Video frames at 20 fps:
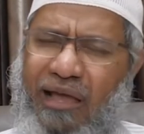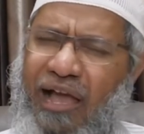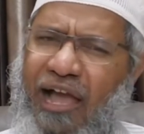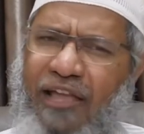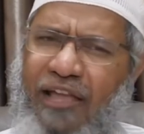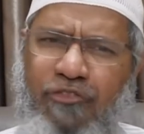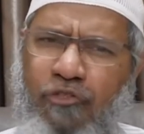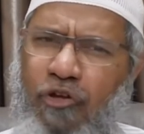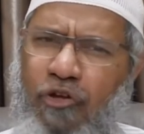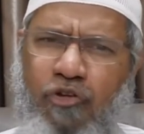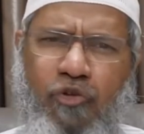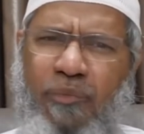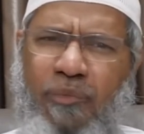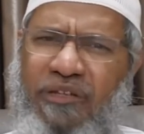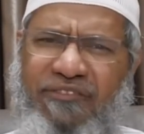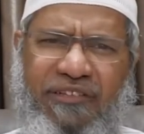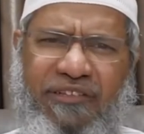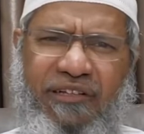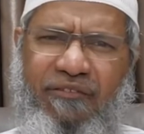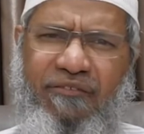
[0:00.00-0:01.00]
I thought to
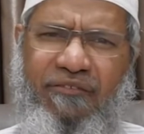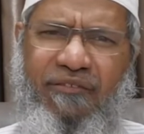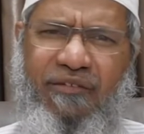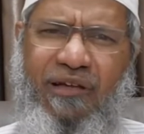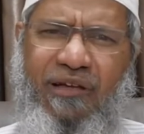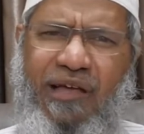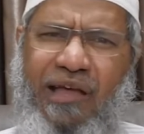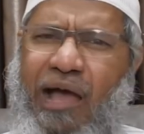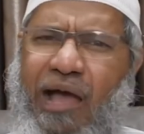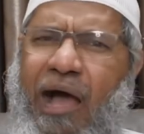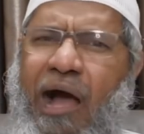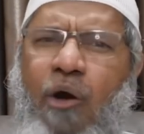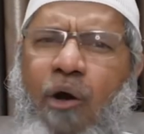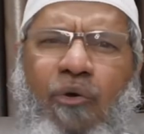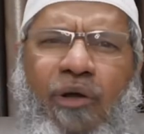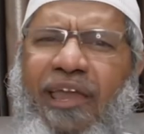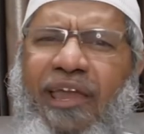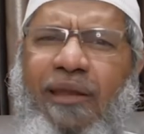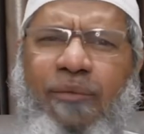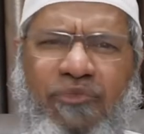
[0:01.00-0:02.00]
myself, how
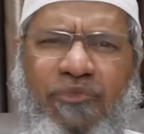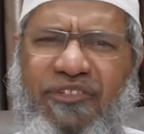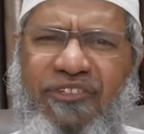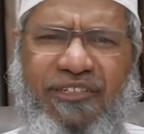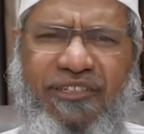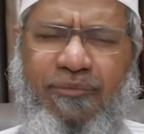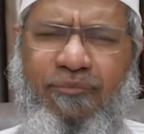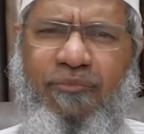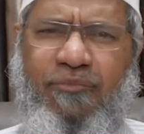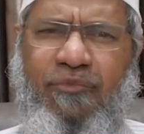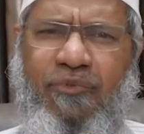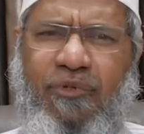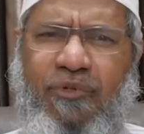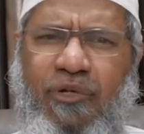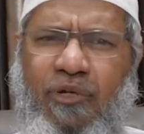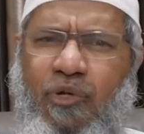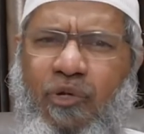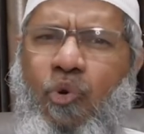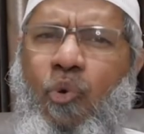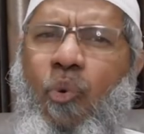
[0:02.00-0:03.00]
can a Muslim
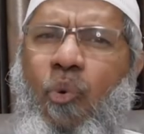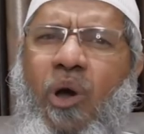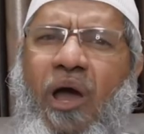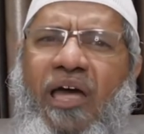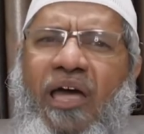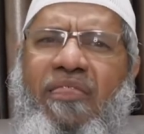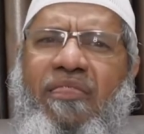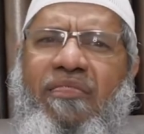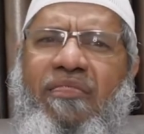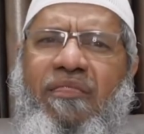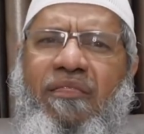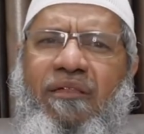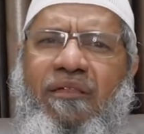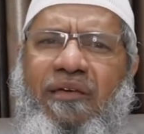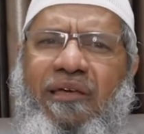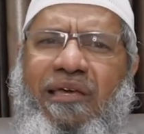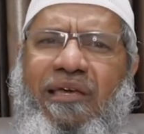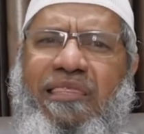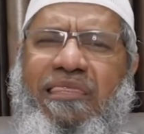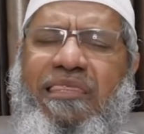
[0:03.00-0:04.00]
who has
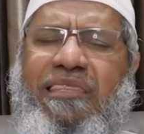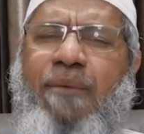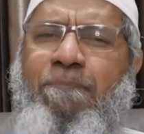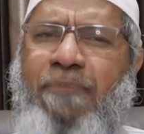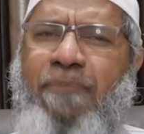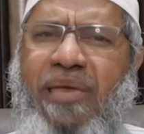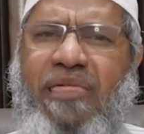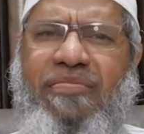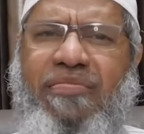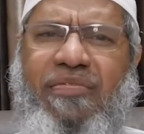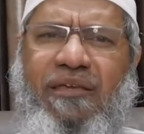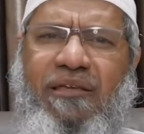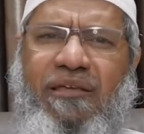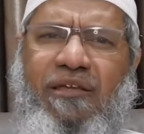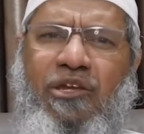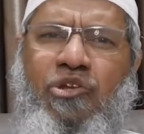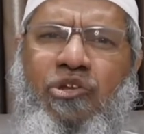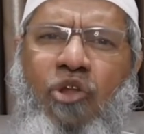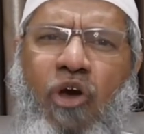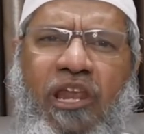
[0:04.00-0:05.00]
the
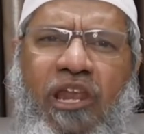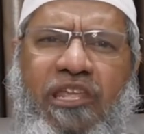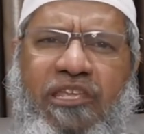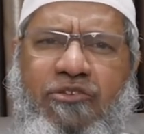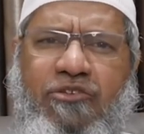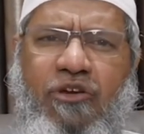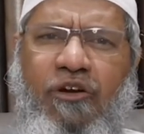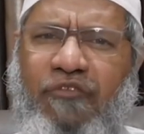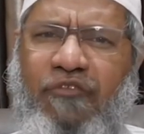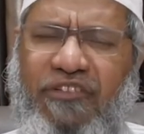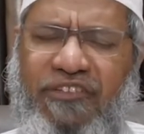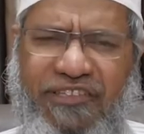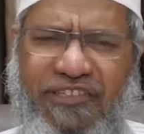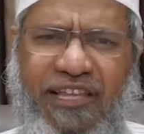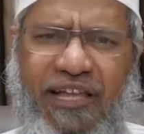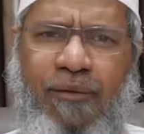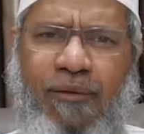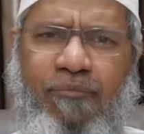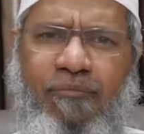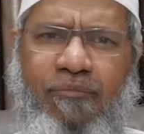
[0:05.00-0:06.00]
basic knowledge of
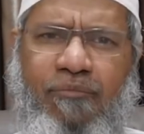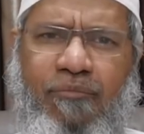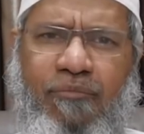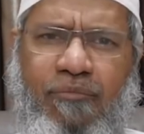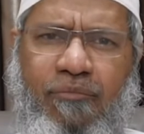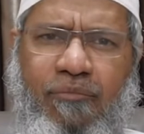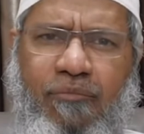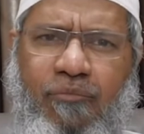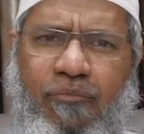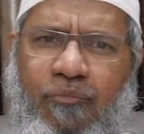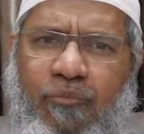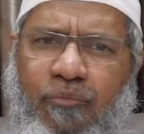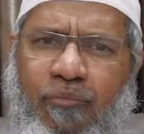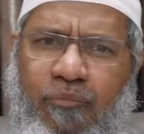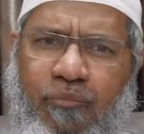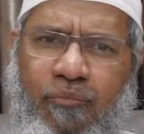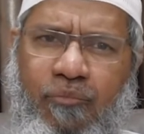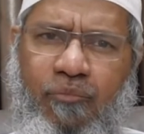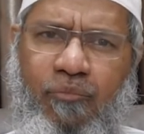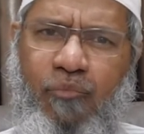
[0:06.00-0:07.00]
Islam
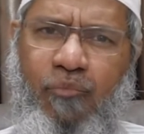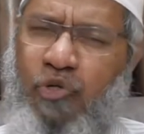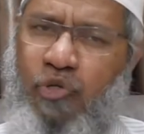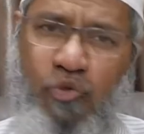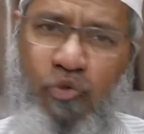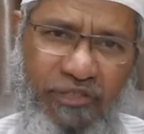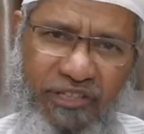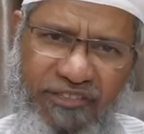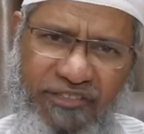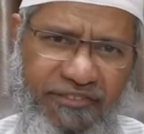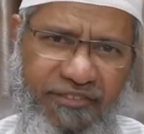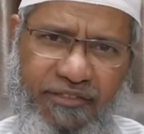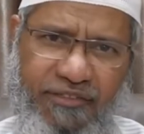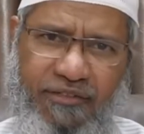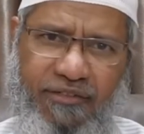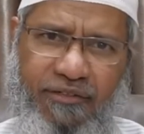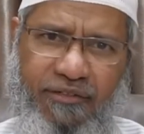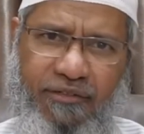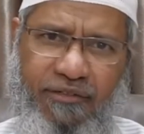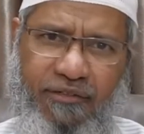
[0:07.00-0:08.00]
do this?
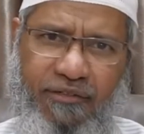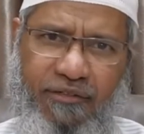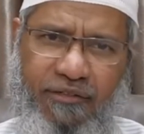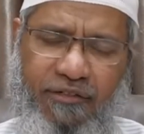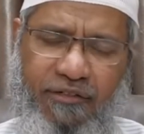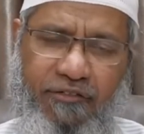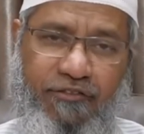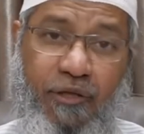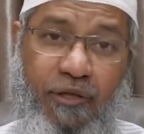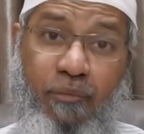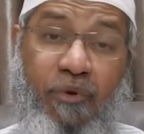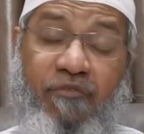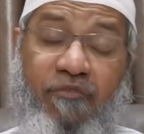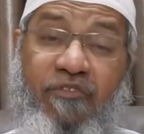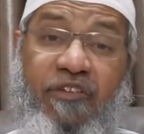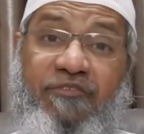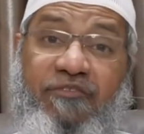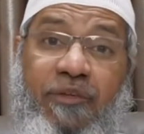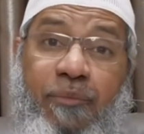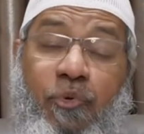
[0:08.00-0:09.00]
Some of
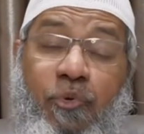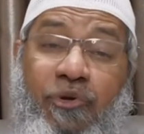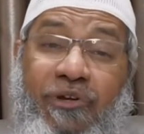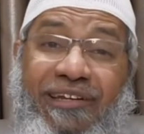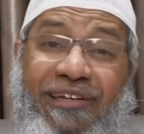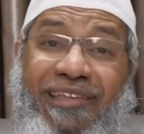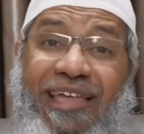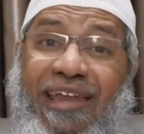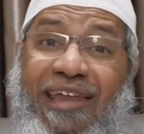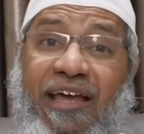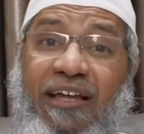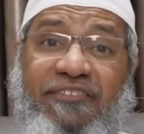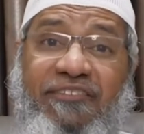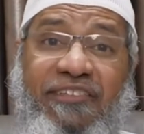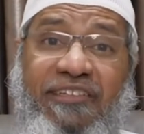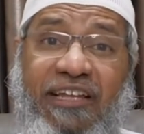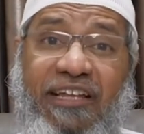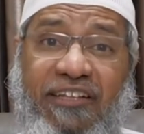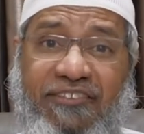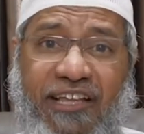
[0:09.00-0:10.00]
them supported the NRC
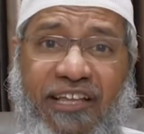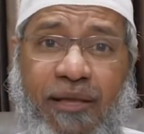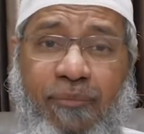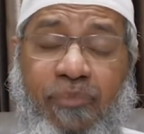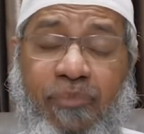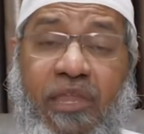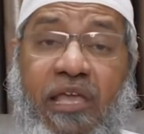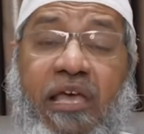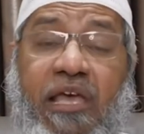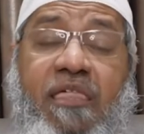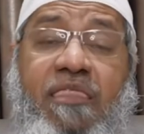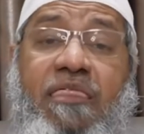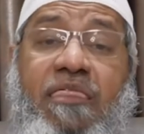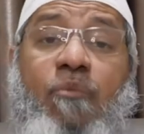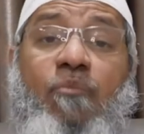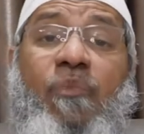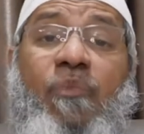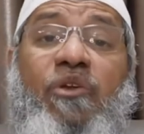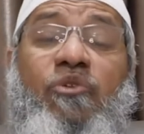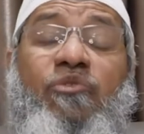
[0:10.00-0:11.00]
in Assam.
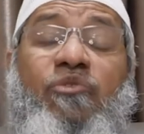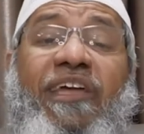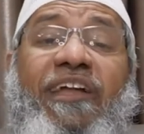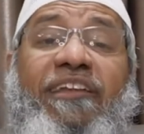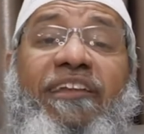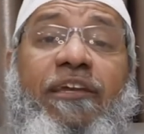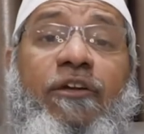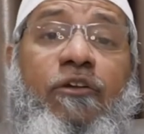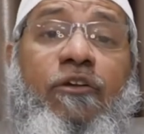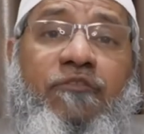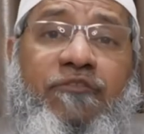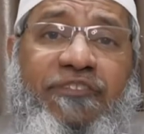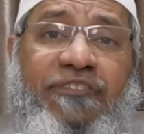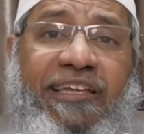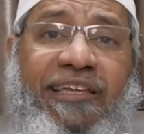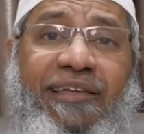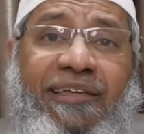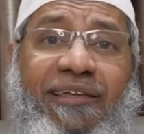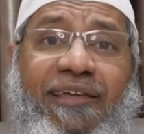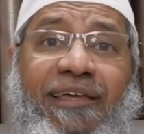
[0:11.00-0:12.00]
Some went to the extent of
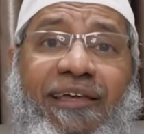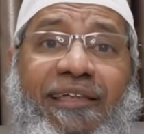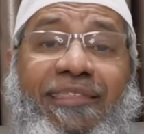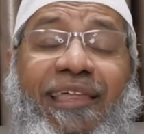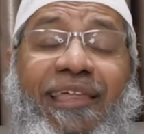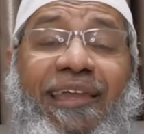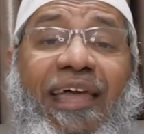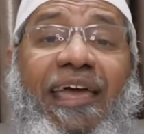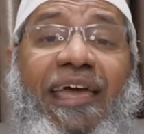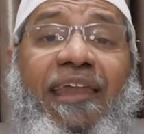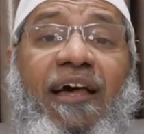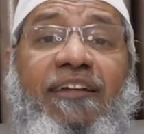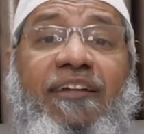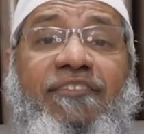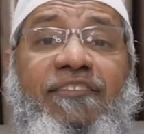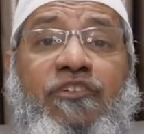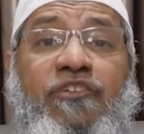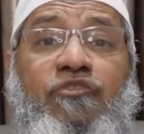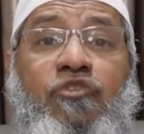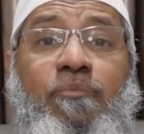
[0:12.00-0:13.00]
saying that
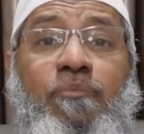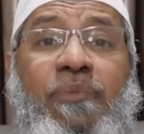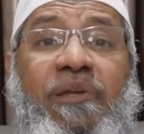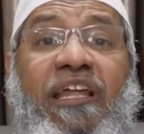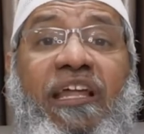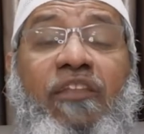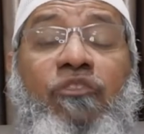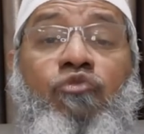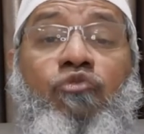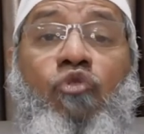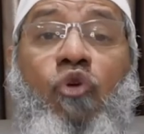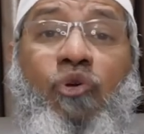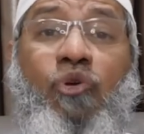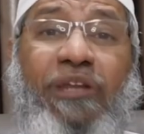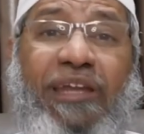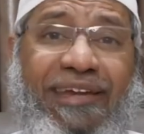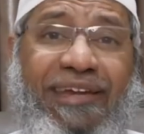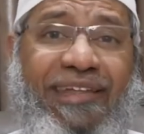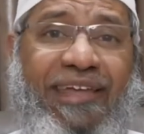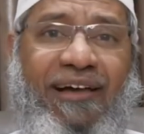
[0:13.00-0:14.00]
NRC should be done throughout
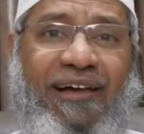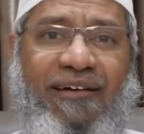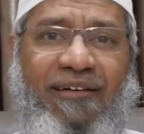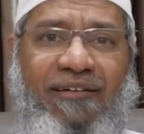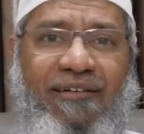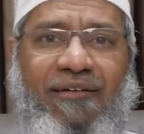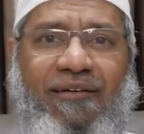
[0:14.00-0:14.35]
India.